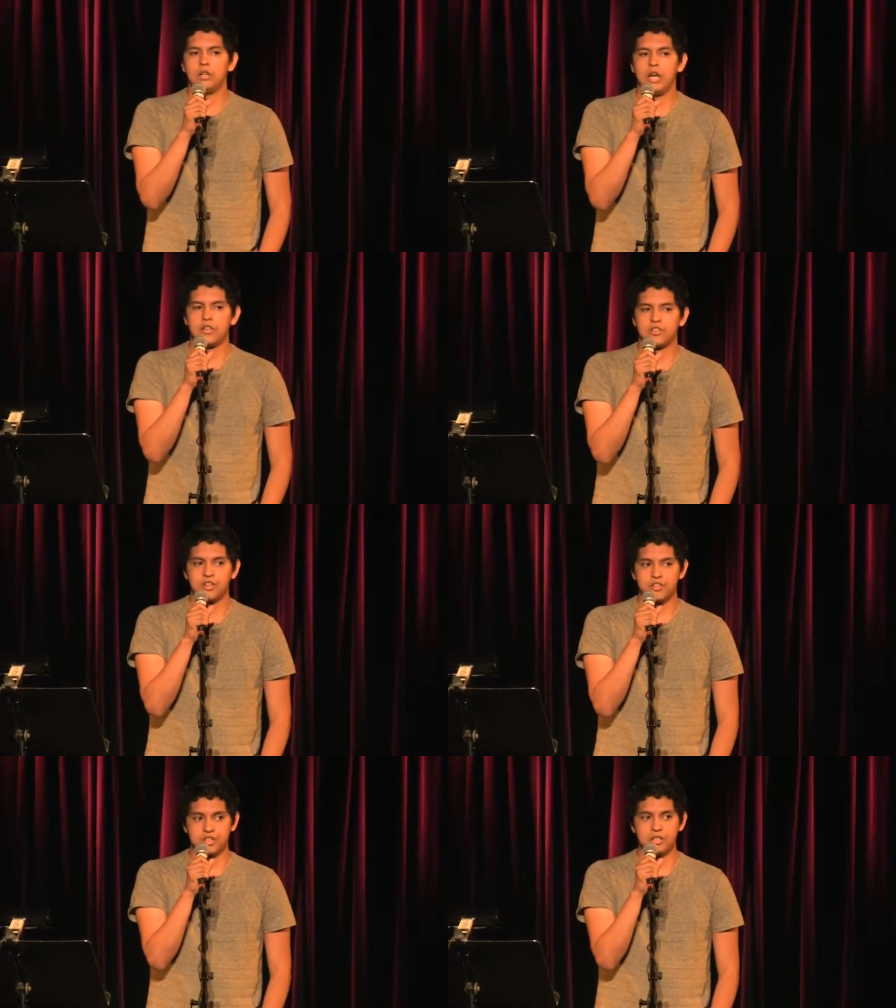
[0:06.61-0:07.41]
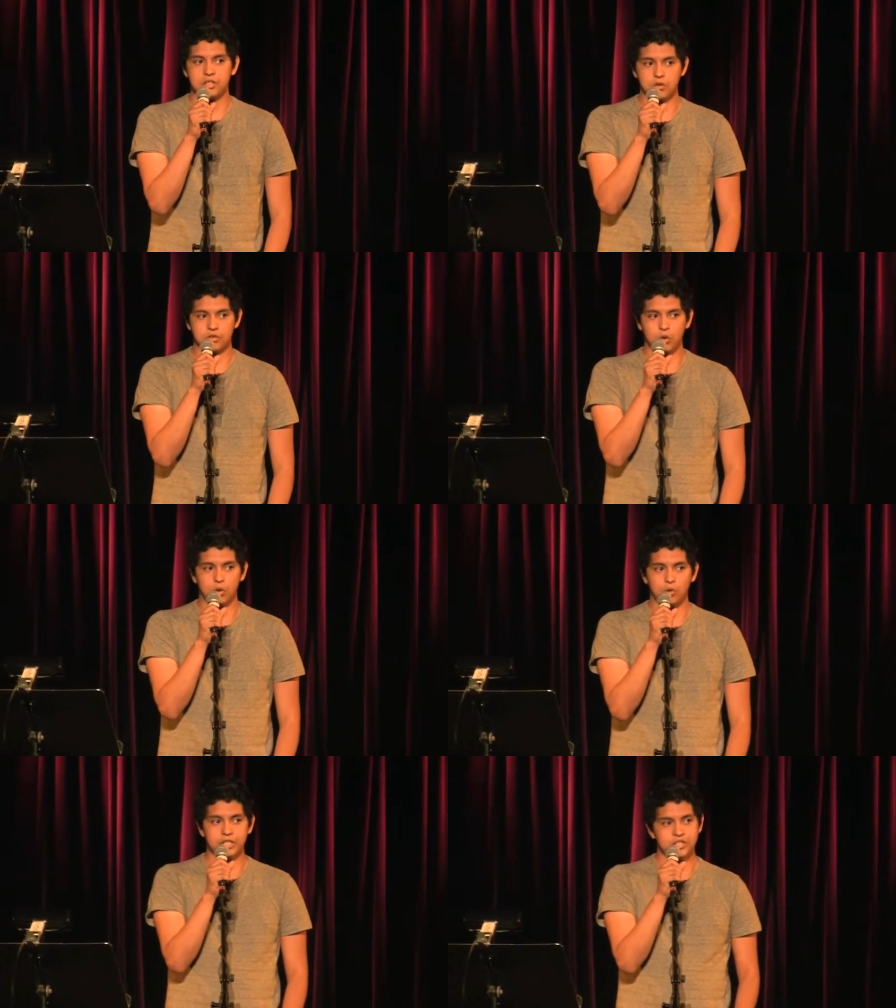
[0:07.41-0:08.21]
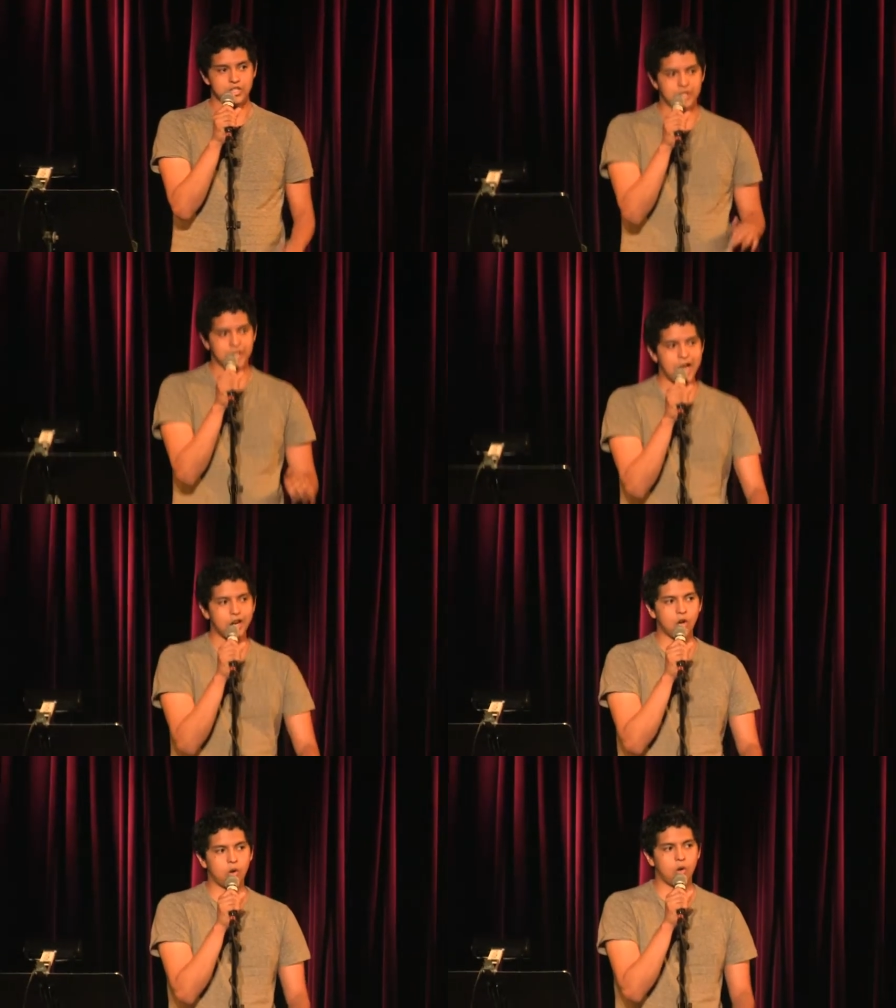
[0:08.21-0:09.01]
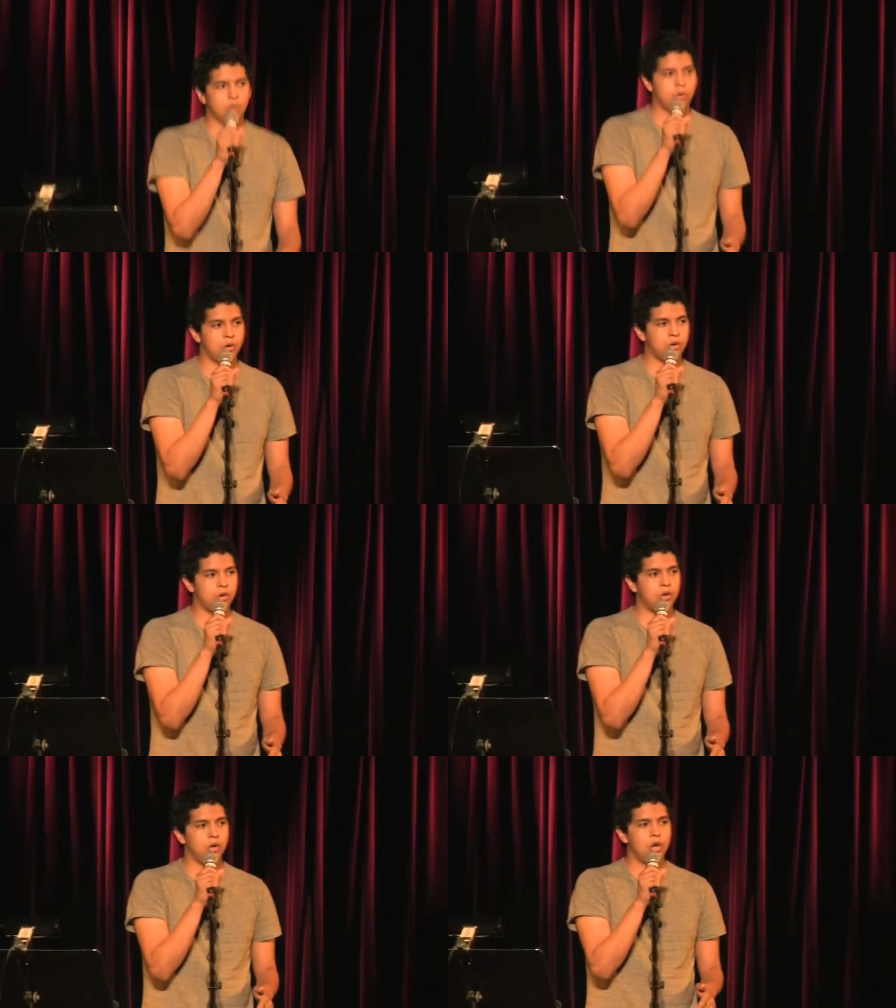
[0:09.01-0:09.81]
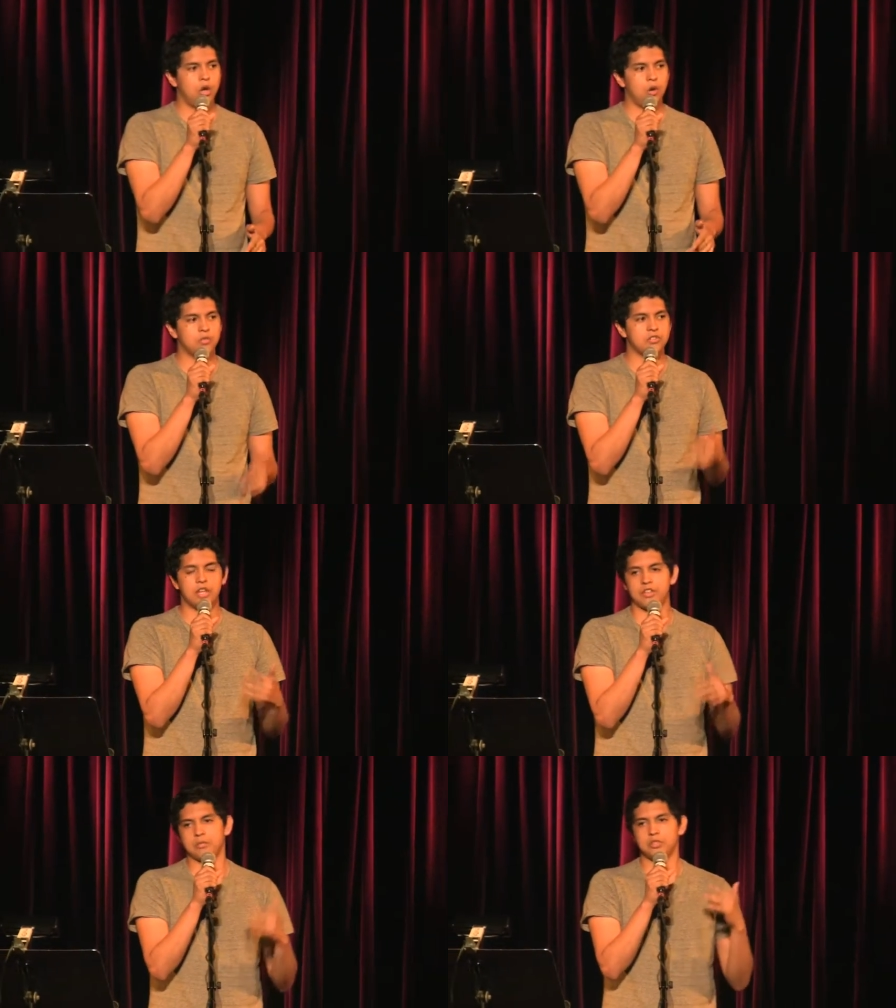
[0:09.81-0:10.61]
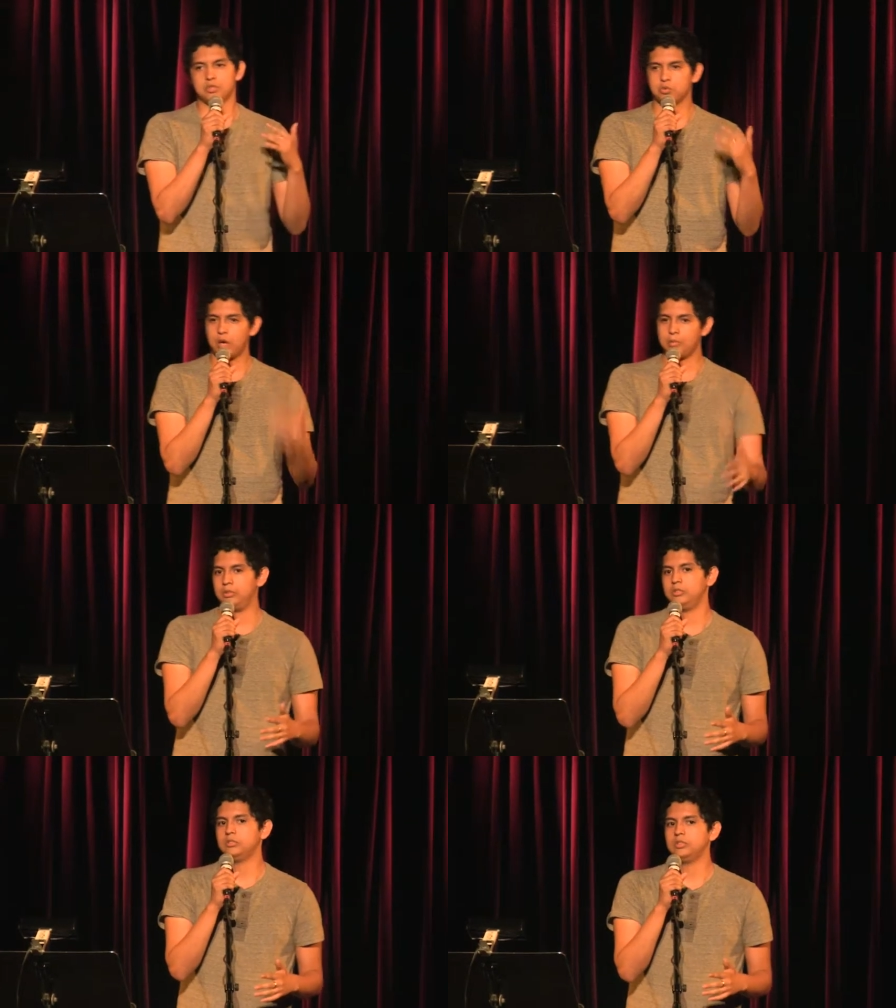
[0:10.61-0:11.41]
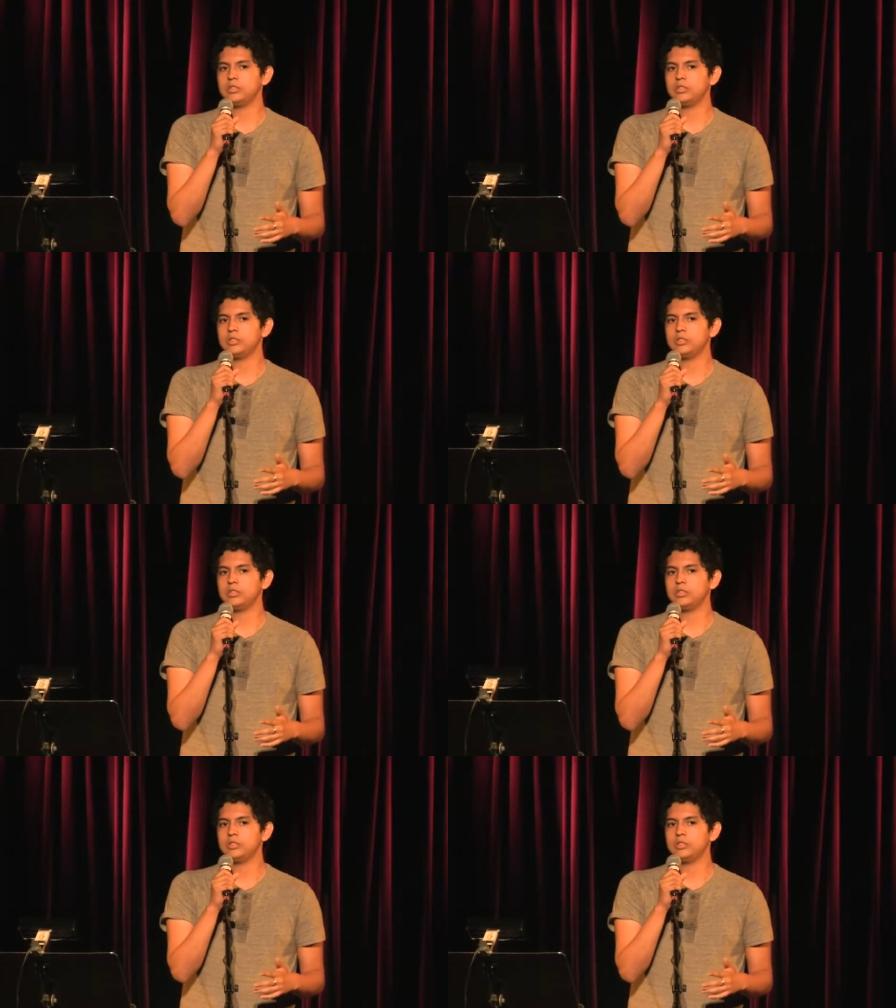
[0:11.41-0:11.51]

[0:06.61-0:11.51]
at 16 years old in Chicago, was nothing but trouble.